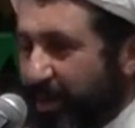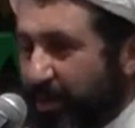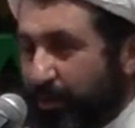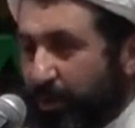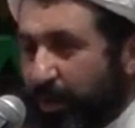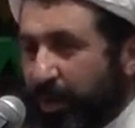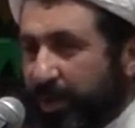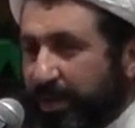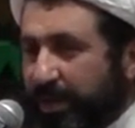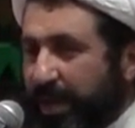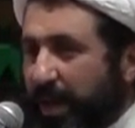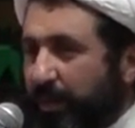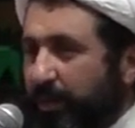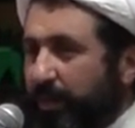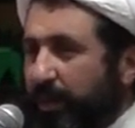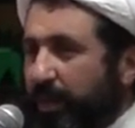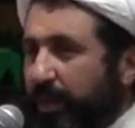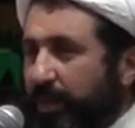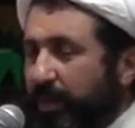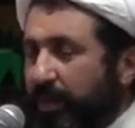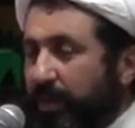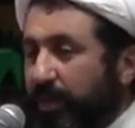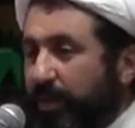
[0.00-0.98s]
For
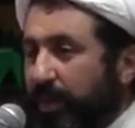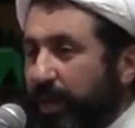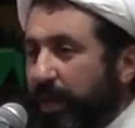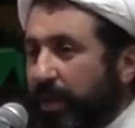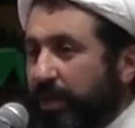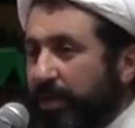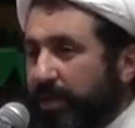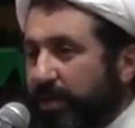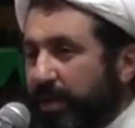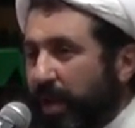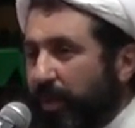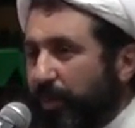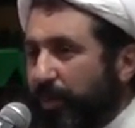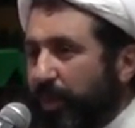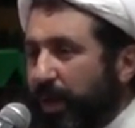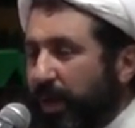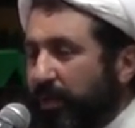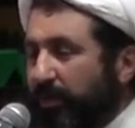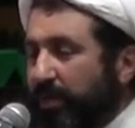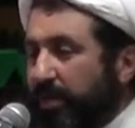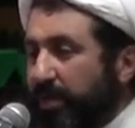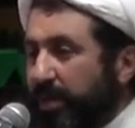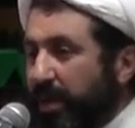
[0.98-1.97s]
example, in some
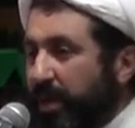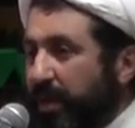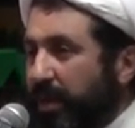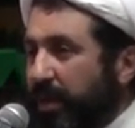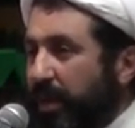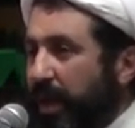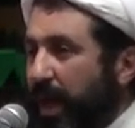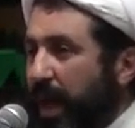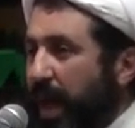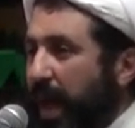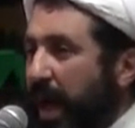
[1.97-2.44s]
part we say,